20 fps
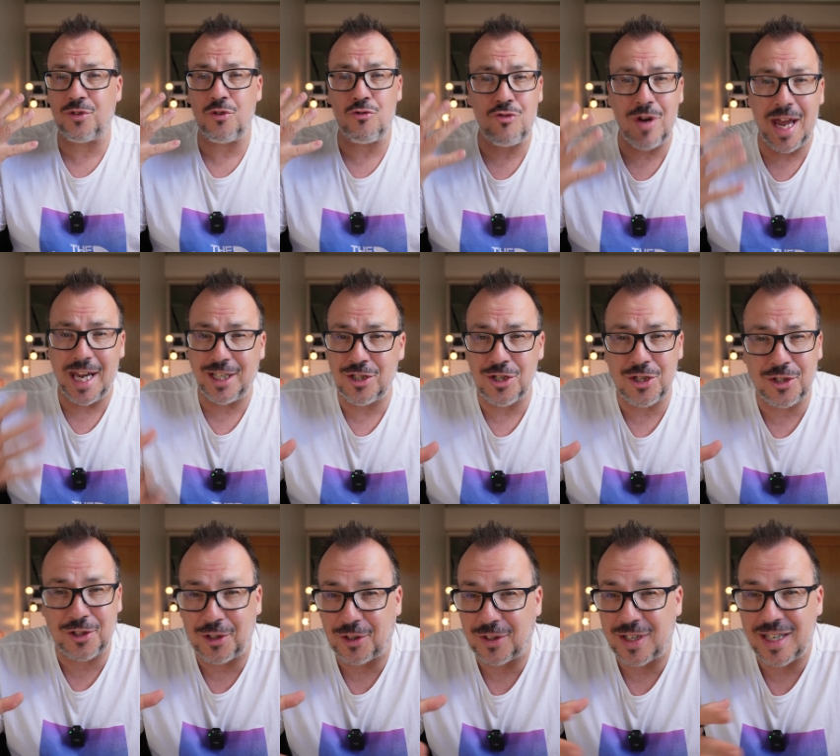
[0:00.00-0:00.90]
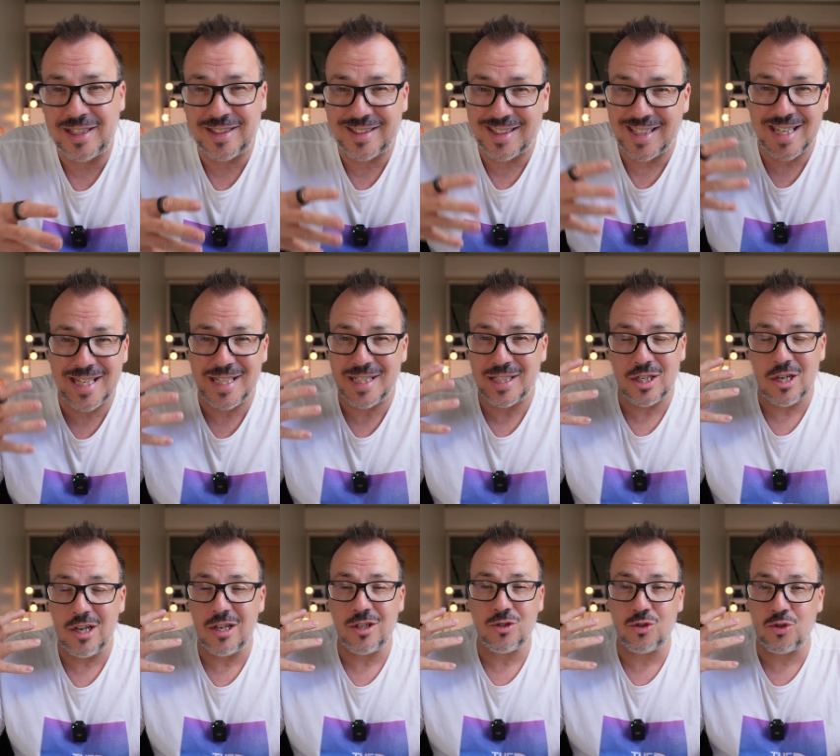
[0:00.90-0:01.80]
to register. It's
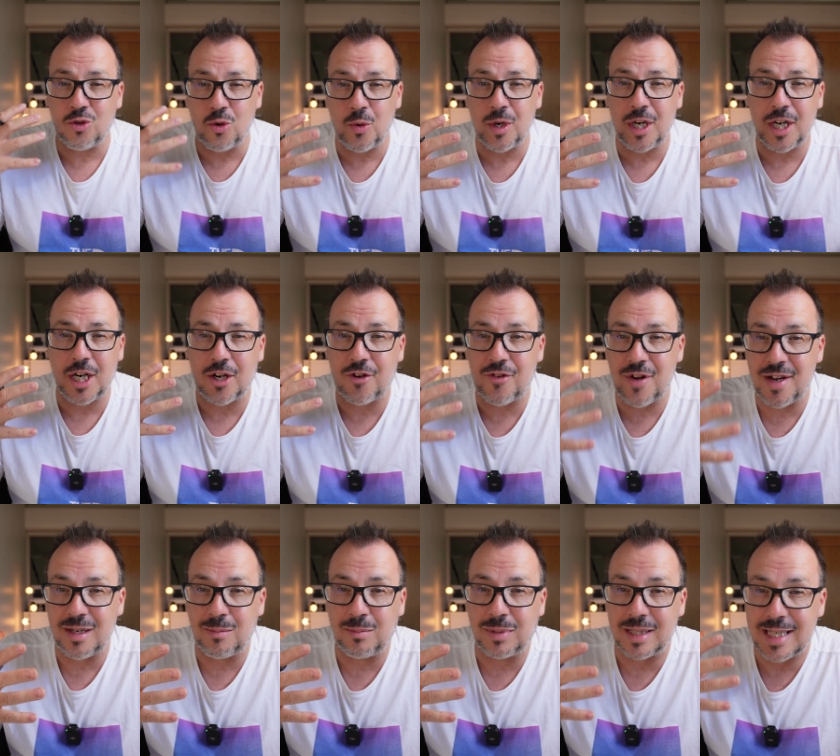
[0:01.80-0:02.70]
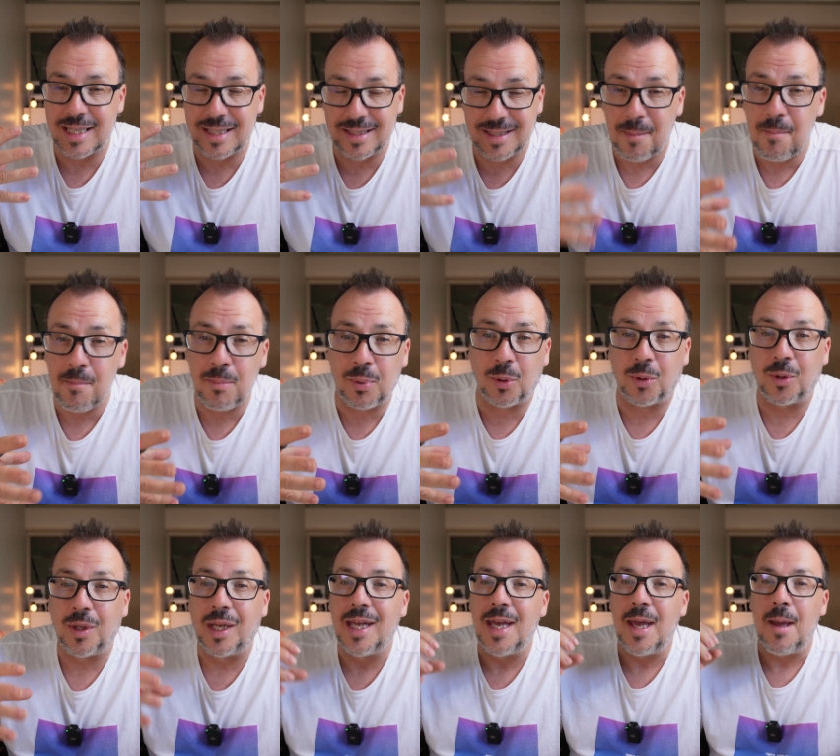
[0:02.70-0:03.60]
so incredibly
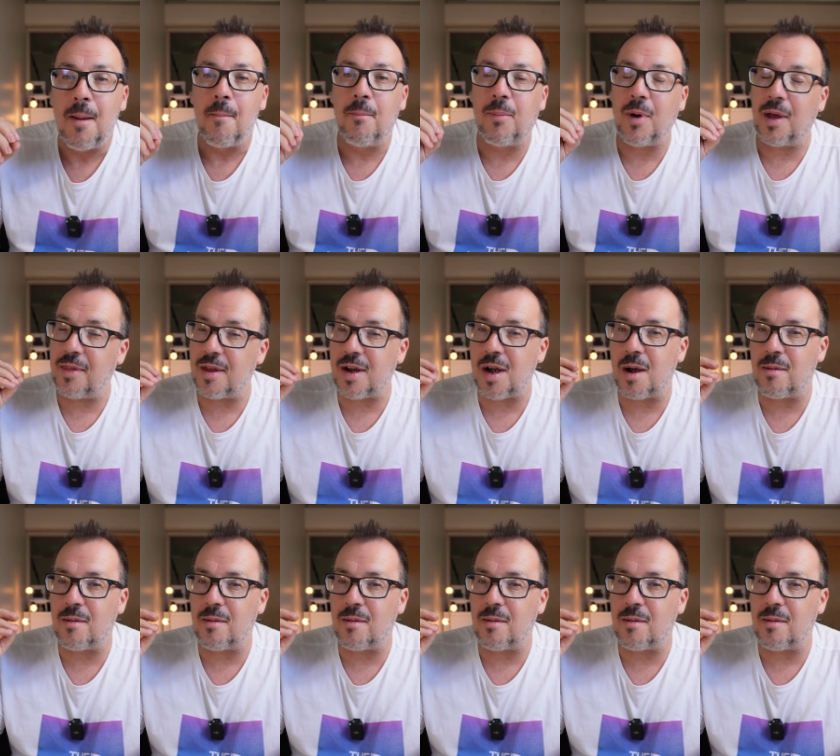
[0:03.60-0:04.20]
simple. But there